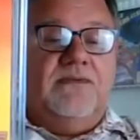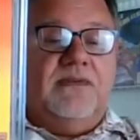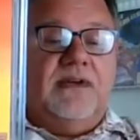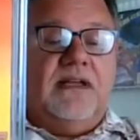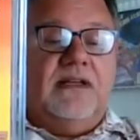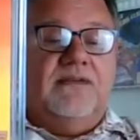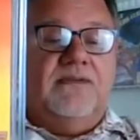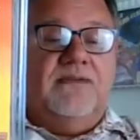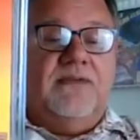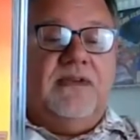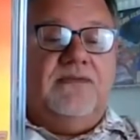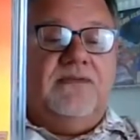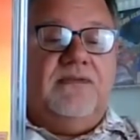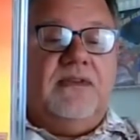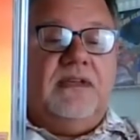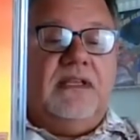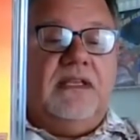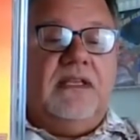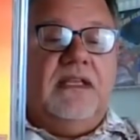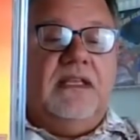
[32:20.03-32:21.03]

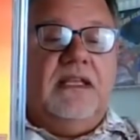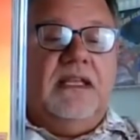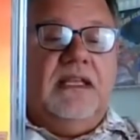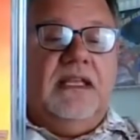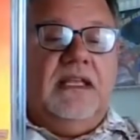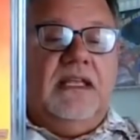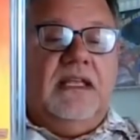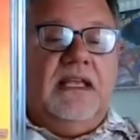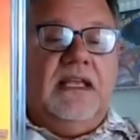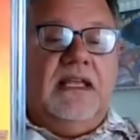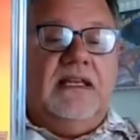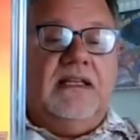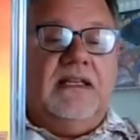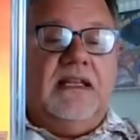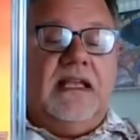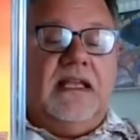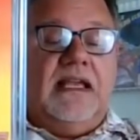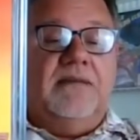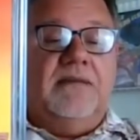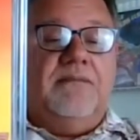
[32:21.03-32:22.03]
$550, and it
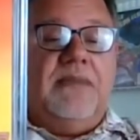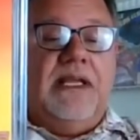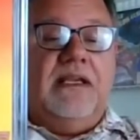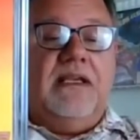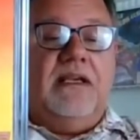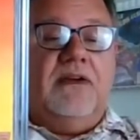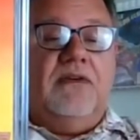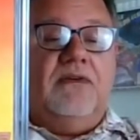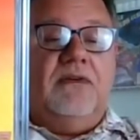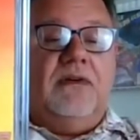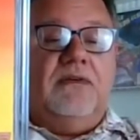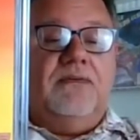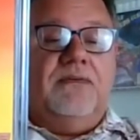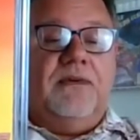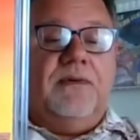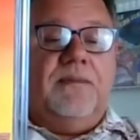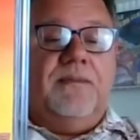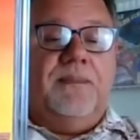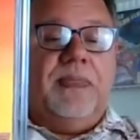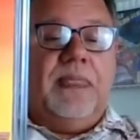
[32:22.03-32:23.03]
had make an
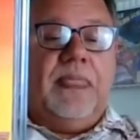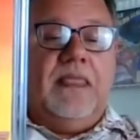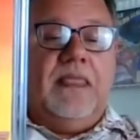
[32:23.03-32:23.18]
offer.